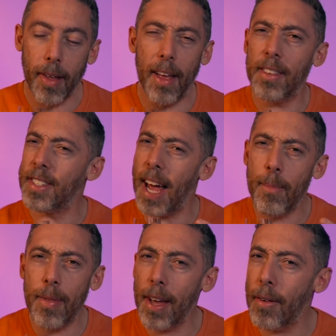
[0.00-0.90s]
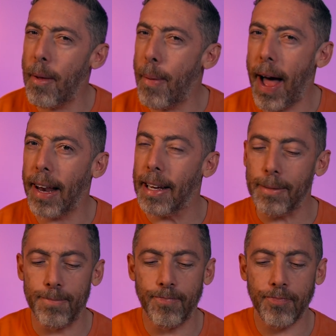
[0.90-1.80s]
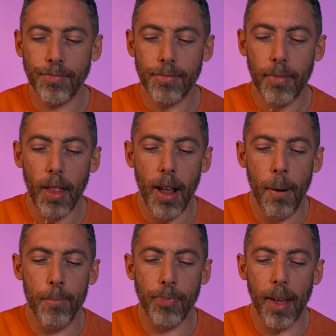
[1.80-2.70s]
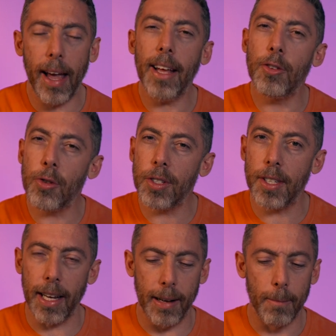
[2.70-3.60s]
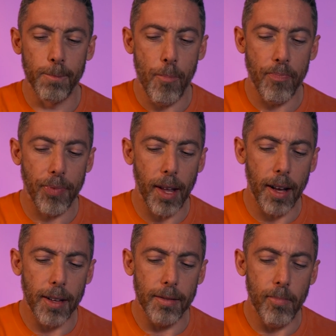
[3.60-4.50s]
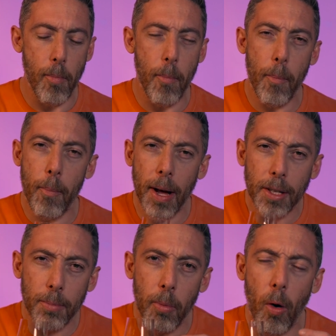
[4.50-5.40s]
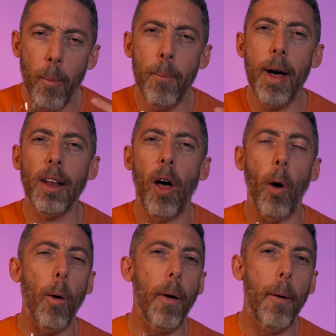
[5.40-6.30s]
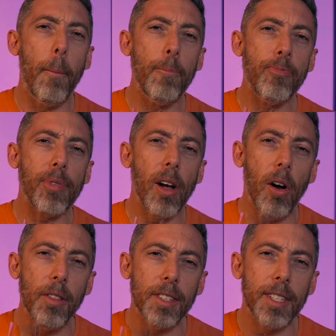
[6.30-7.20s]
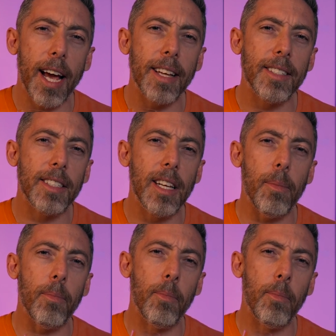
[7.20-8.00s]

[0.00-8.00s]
And the same thing on the palate. Interesting. Much more mellow on the second sip.